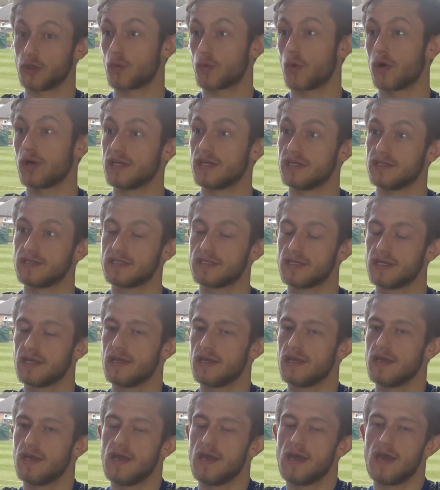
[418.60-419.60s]
qualities.
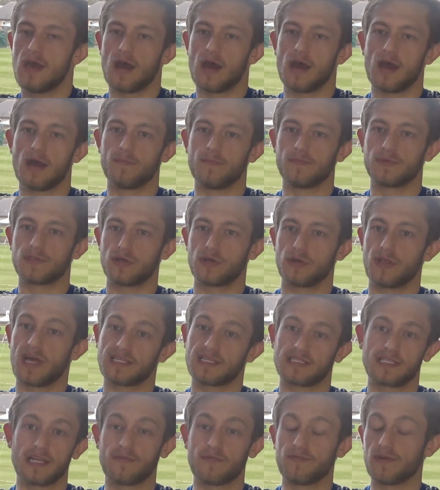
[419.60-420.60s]
So
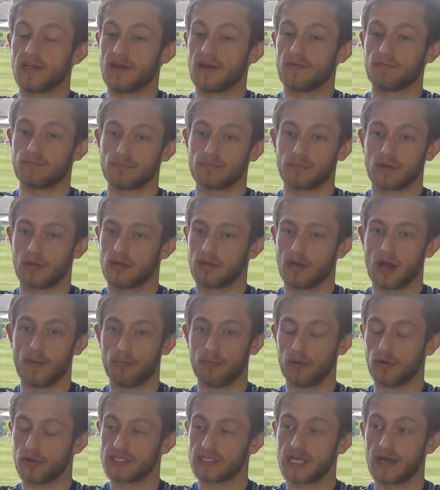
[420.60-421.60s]
that's definitely a
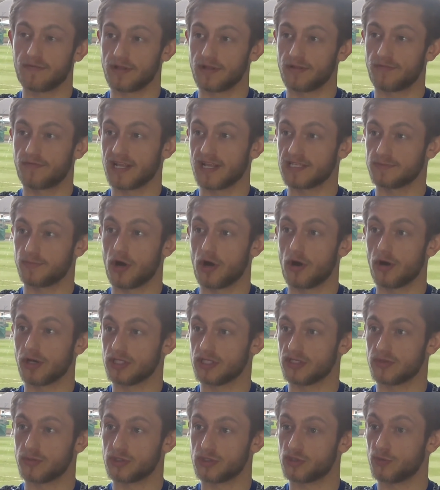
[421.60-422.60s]
plus, having the fans
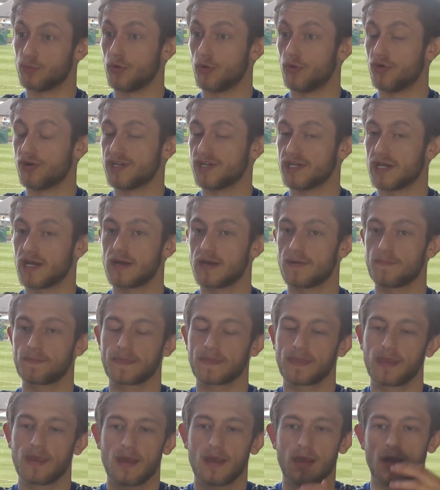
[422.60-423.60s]
behind you and supporting you.
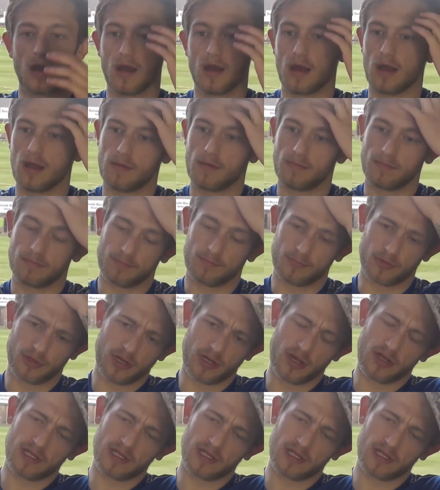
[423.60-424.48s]
But no,